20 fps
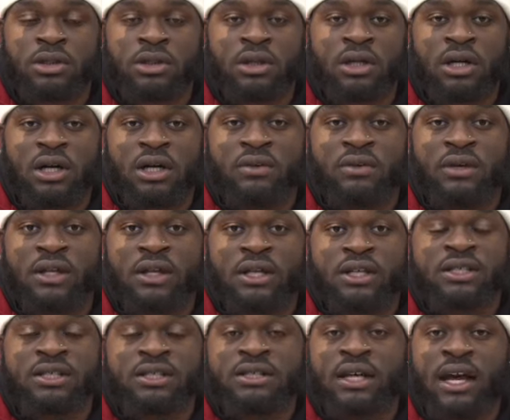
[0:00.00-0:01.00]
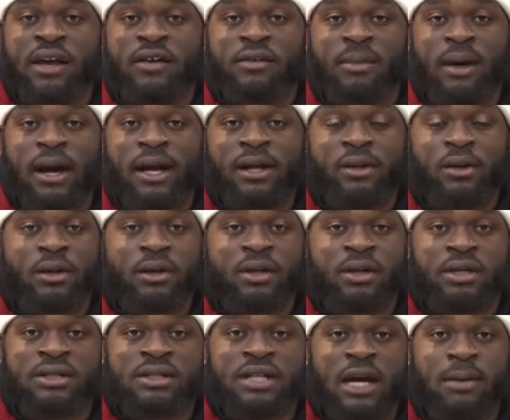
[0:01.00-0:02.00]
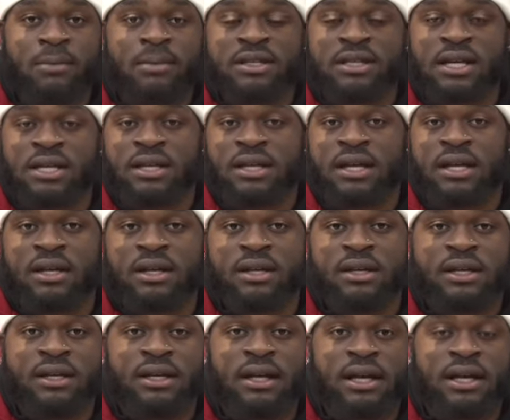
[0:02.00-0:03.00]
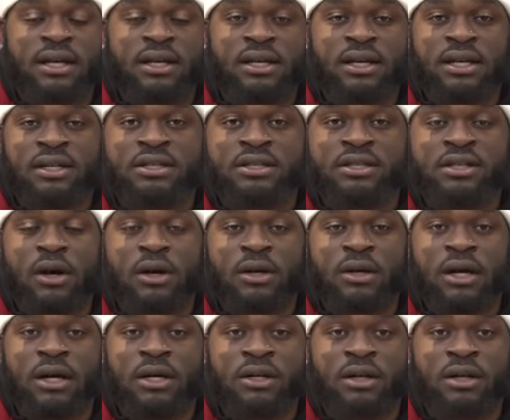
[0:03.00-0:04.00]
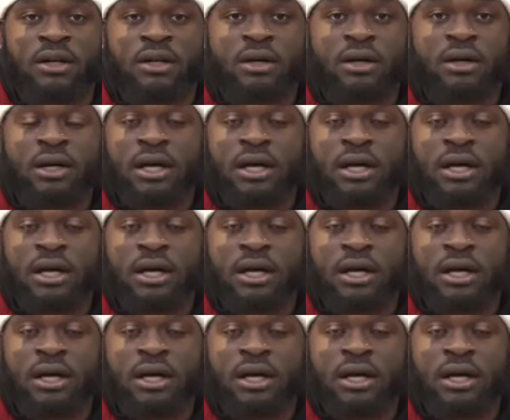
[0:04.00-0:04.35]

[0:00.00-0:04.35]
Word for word: Uh, really, just everybody knowing their assignments at the end of the day and just going out there